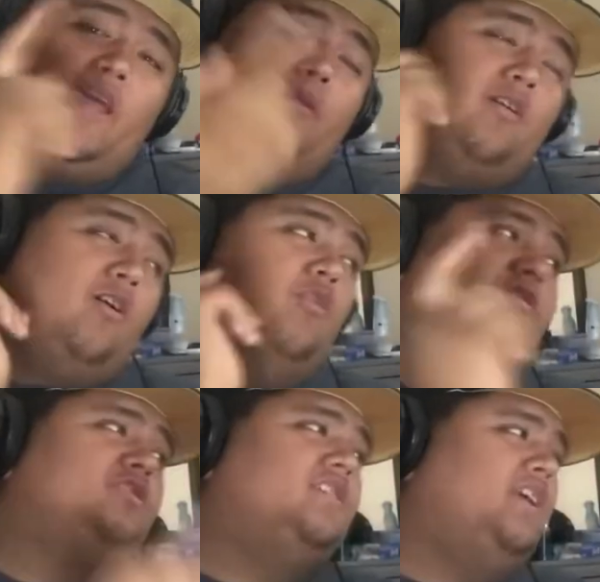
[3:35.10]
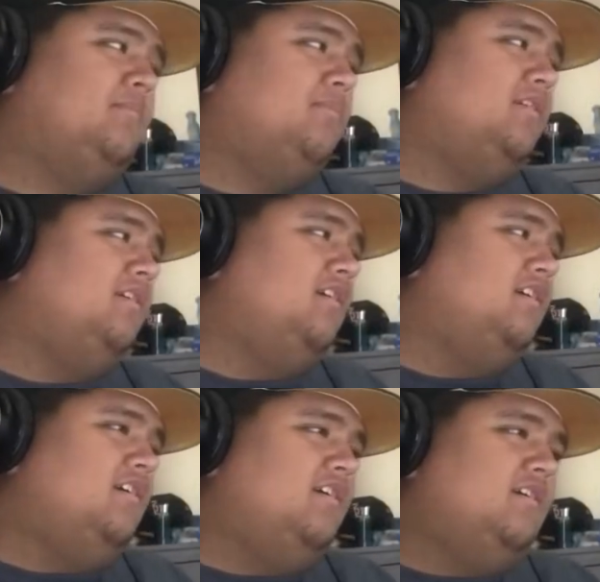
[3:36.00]
make him go to sleep.
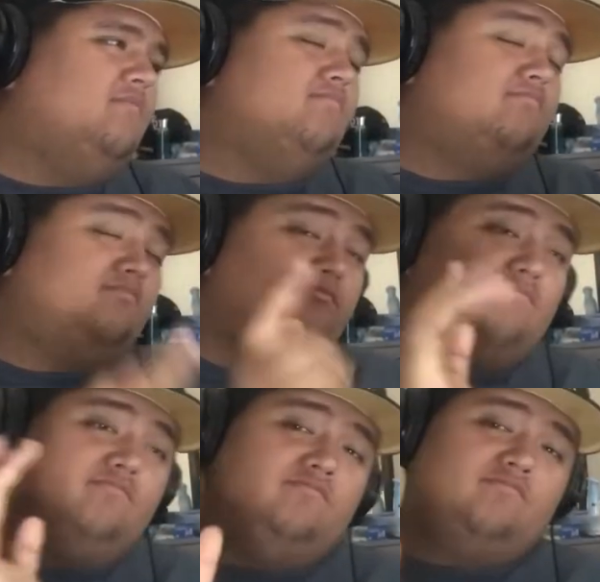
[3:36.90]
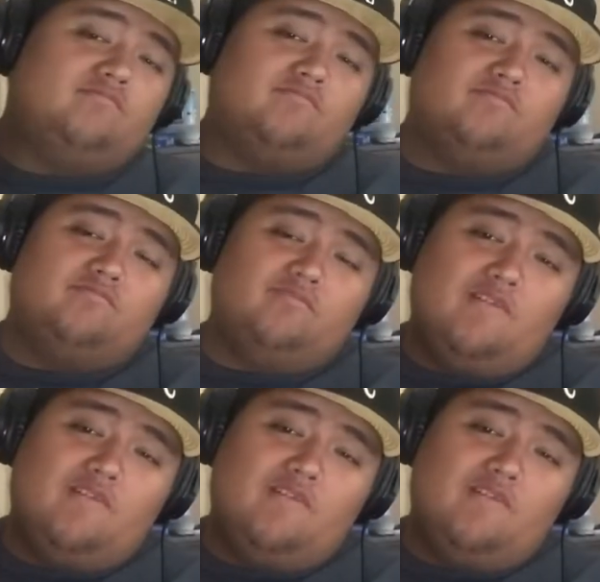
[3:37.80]
Mm-hmm.